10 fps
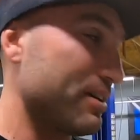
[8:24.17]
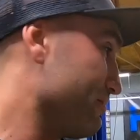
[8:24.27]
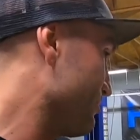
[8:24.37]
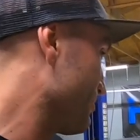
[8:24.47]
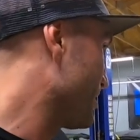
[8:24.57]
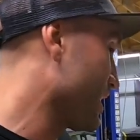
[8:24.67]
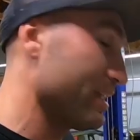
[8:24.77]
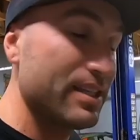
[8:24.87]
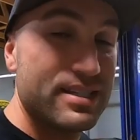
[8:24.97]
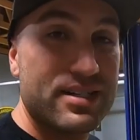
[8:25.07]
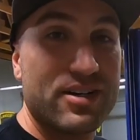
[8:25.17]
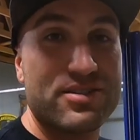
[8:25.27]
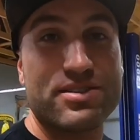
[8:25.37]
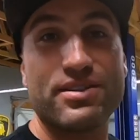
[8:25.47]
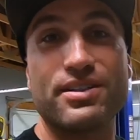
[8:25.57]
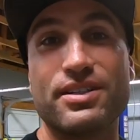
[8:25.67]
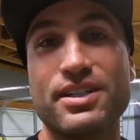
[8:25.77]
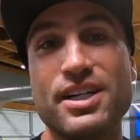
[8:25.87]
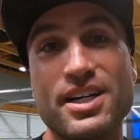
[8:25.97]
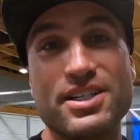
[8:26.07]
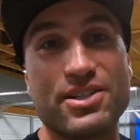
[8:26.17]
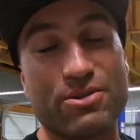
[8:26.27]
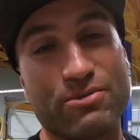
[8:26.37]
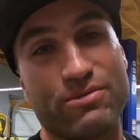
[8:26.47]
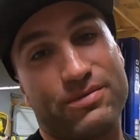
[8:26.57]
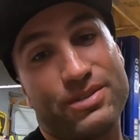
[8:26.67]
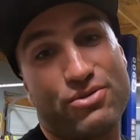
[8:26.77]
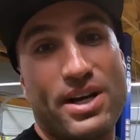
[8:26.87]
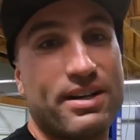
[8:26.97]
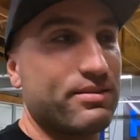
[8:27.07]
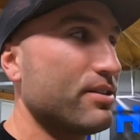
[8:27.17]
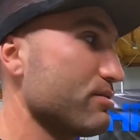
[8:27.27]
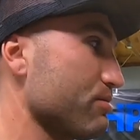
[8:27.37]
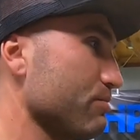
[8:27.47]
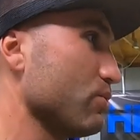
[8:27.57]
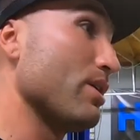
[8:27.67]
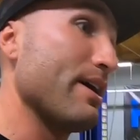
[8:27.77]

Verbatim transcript: I've taken these cars to the to the drag not well.